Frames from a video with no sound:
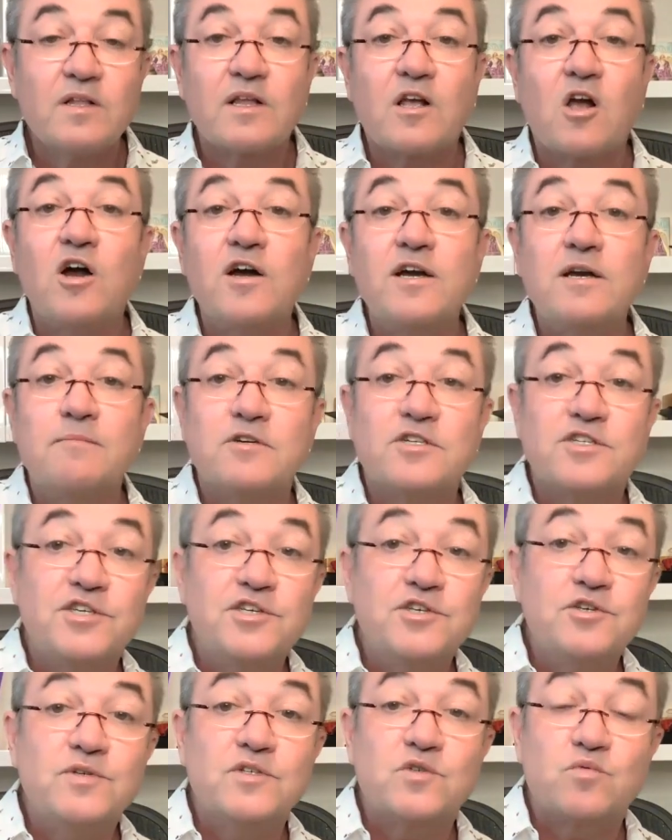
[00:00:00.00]
Card number
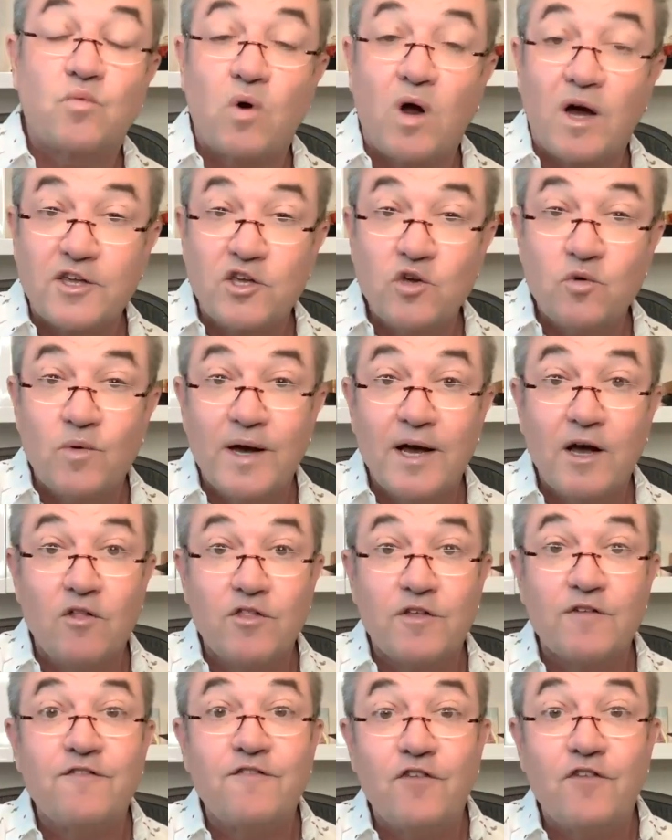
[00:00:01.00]
two is
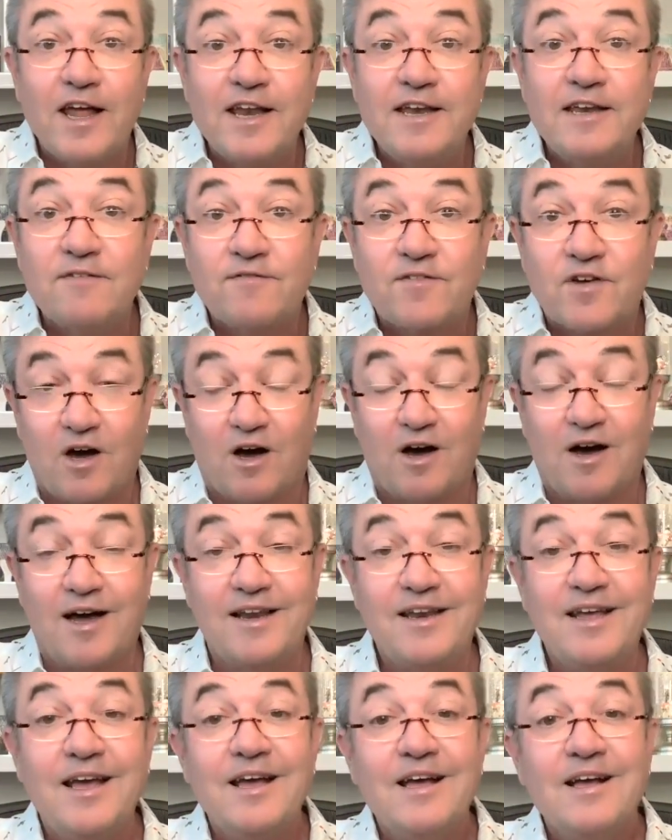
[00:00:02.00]
Raguel, the friend of
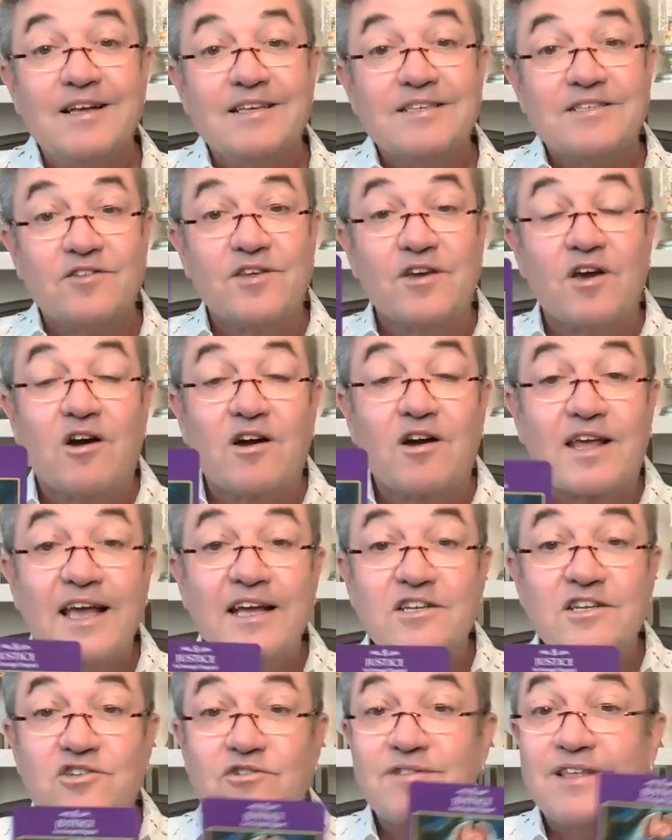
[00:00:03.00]
God. So the
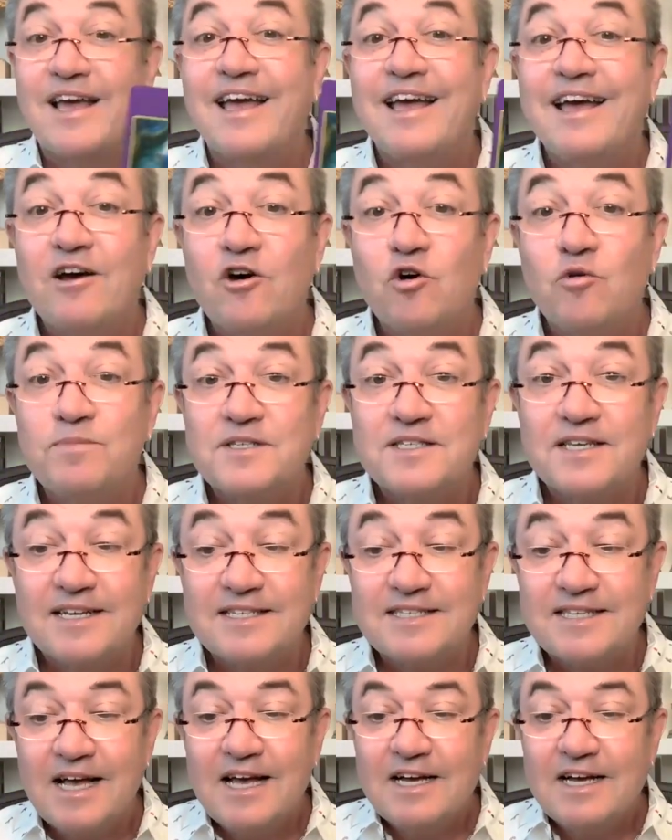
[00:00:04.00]
archangel that helps
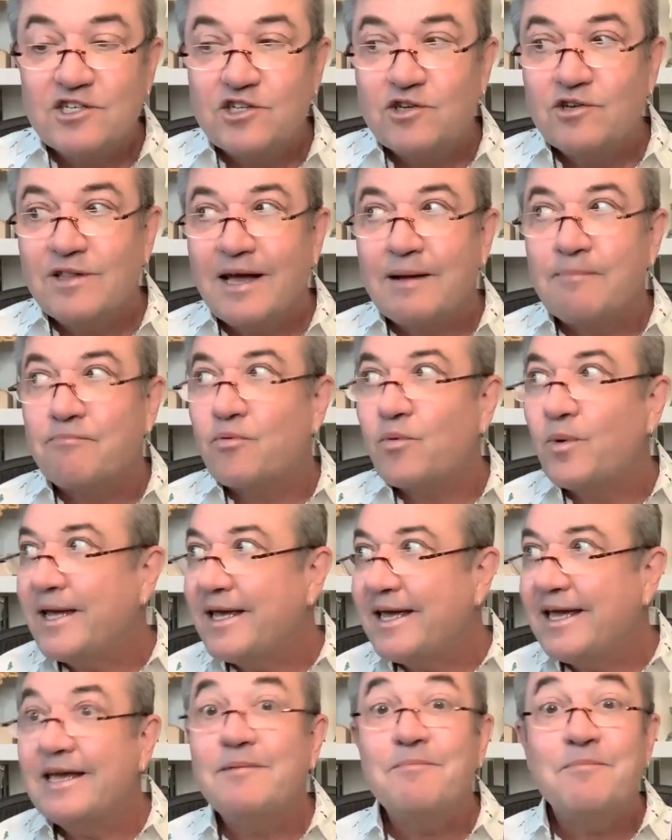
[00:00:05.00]
us to like
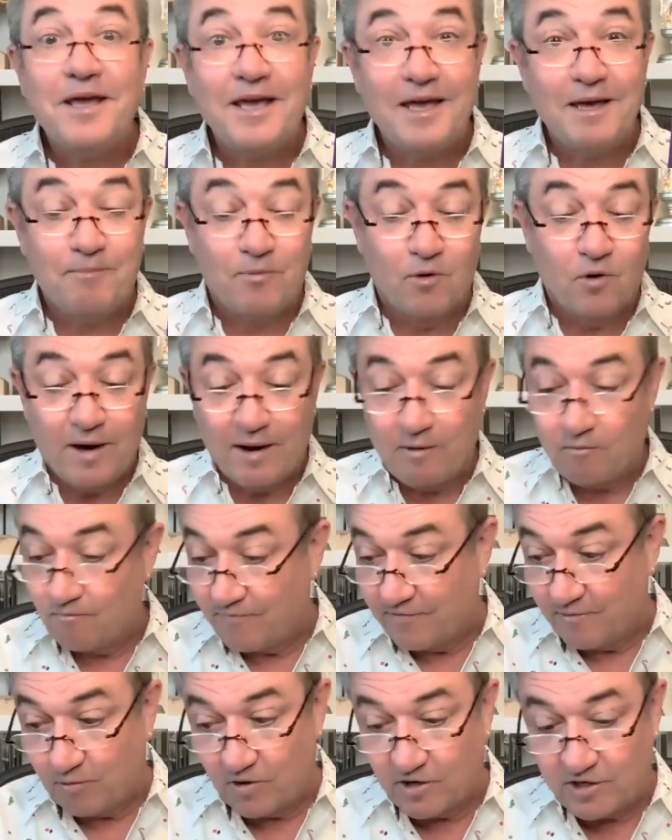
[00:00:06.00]
bring in people,
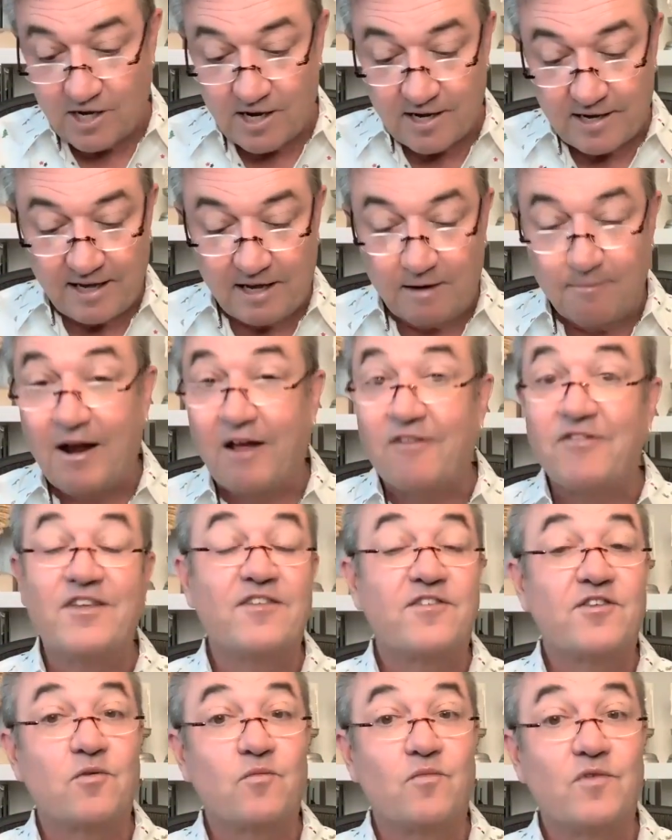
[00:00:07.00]
and we're talking about
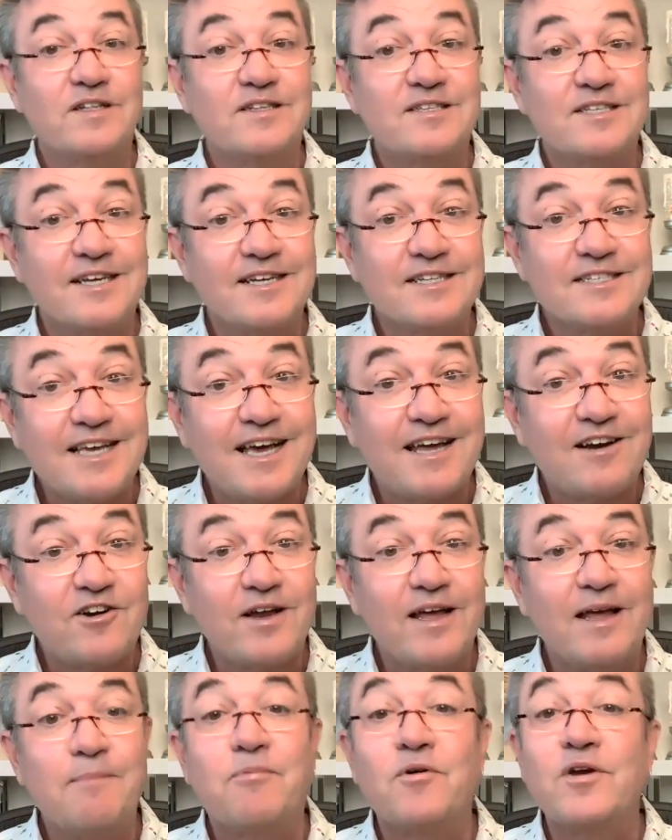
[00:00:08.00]
this on Wednesday and
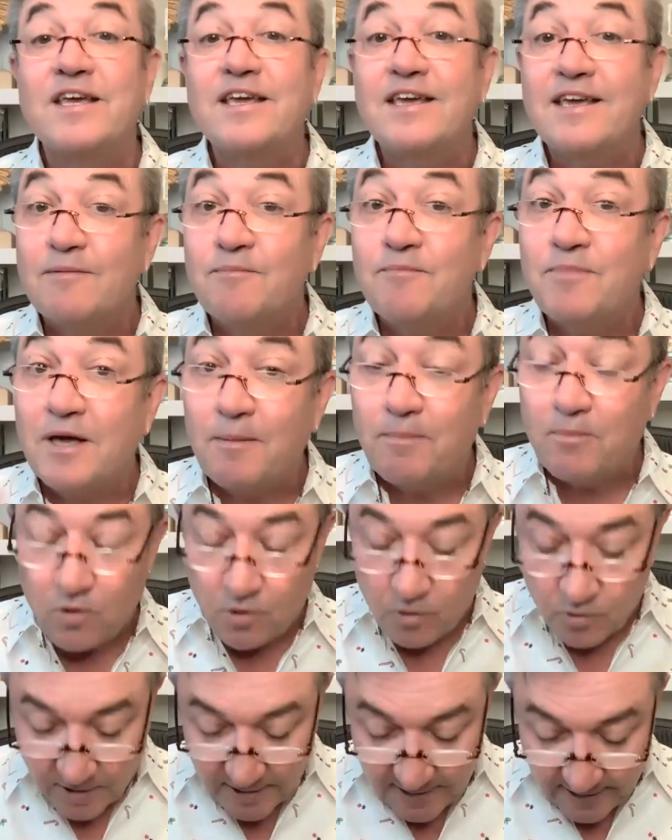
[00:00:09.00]
Saturday, bringing in people
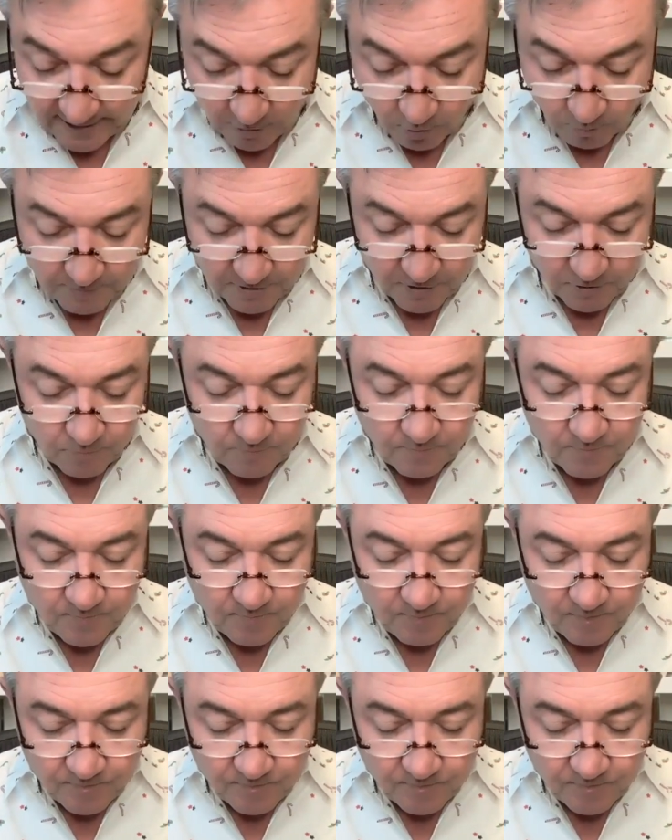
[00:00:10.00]
who can help you.